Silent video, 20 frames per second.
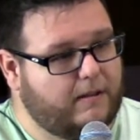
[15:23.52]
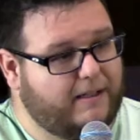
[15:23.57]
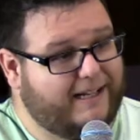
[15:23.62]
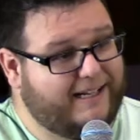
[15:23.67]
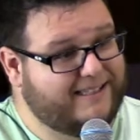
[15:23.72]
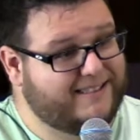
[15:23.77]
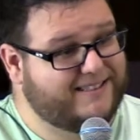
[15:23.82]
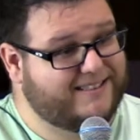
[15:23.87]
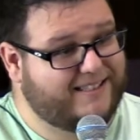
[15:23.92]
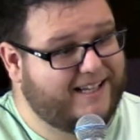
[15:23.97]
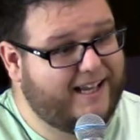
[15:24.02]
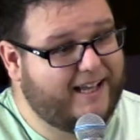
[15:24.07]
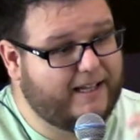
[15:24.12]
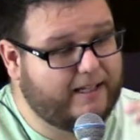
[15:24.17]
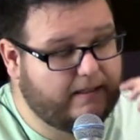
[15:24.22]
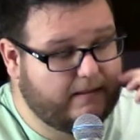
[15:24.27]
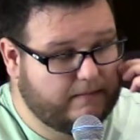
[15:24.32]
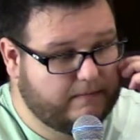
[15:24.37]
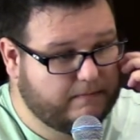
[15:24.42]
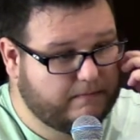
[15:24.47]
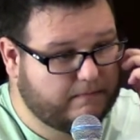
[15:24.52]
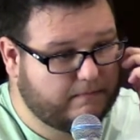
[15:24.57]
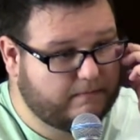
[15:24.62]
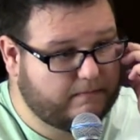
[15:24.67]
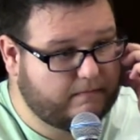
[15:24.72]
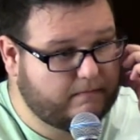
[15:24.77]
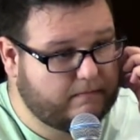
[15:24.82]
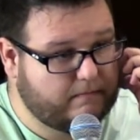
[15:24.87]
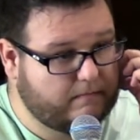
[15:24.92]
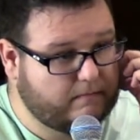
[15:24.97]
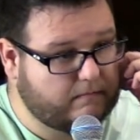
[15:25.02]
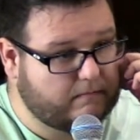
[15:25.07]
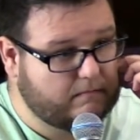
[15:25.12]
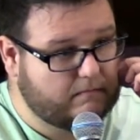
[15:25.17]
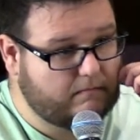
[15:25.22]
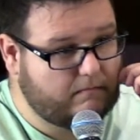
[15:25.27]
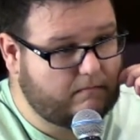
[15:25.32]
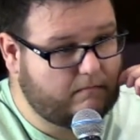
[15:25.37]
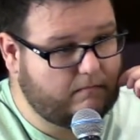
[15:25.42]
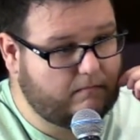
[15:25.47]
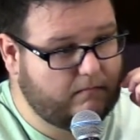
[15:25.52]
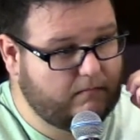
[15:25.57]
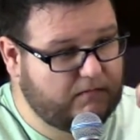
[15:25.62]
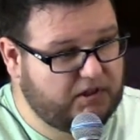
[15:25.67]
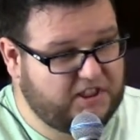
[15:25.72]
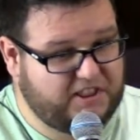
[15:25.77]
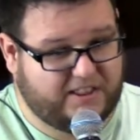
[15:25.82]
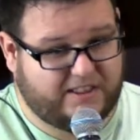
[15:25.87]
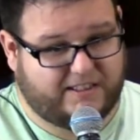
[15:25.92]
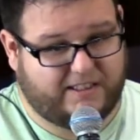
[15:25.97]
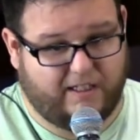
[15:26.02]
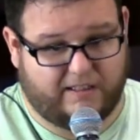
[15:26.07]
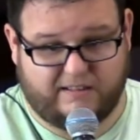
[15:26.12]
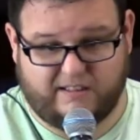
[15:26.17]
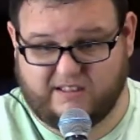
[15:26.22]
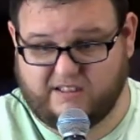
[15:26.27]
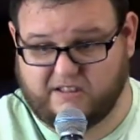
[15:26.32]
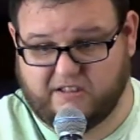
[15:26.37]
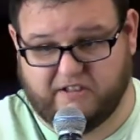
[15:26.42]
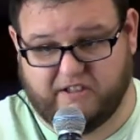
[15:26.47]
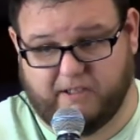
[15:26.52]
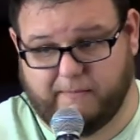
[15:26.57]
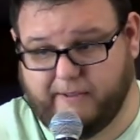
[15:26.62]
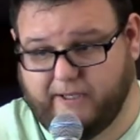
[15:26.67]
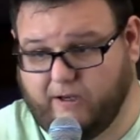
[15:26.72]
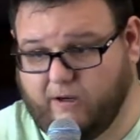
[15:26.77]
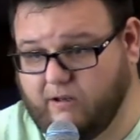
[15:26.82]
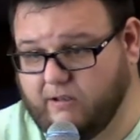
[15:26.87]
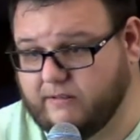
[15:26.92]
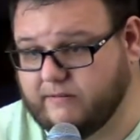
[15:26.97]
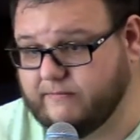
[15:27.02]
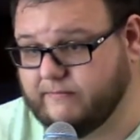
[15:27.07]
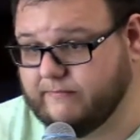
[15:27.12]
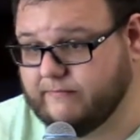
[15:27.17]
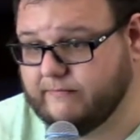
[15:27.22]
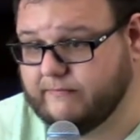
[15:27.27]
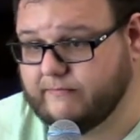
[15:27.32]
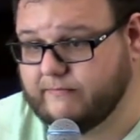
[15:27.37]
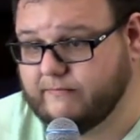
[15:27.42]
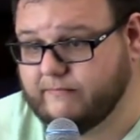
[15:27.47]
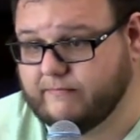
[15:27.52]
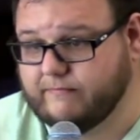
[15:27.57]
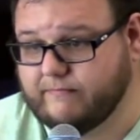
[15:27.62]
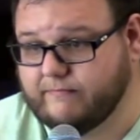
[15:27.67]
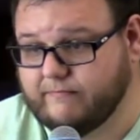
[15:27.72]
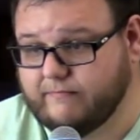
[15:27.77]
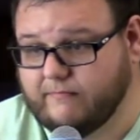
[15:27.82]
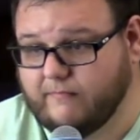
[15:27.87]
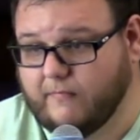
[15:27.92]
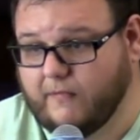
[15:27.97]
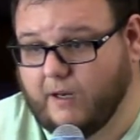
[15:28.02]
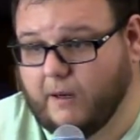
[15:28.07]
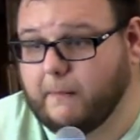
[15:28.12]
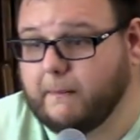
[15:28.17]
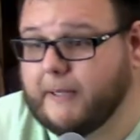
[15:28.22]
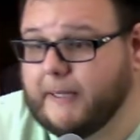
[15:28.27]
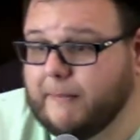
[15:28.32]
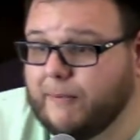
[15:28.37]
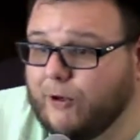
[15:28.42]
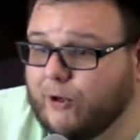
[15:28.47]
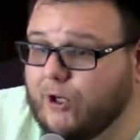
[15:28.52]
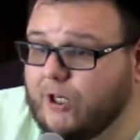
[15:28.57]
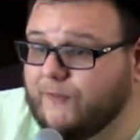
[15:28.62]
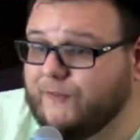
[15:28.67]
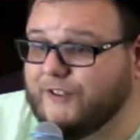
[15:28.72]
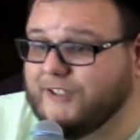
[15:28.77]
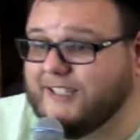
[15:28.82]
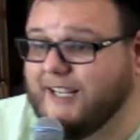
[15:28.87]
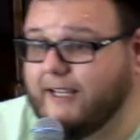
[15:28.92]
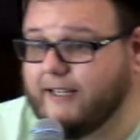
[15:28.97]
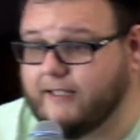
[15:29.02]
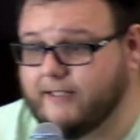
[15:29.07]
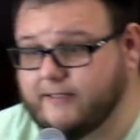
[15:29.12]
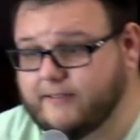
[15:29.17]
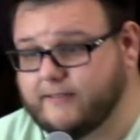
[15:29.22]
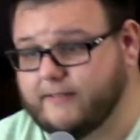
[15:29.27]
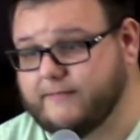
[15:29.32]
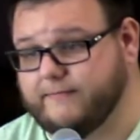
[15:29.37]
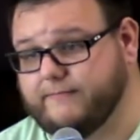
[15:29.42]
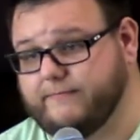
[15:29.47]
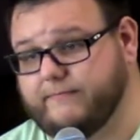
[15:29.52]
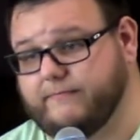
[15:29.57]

Instead, Jesus tells us it's going to be hard. People are going to forsake us.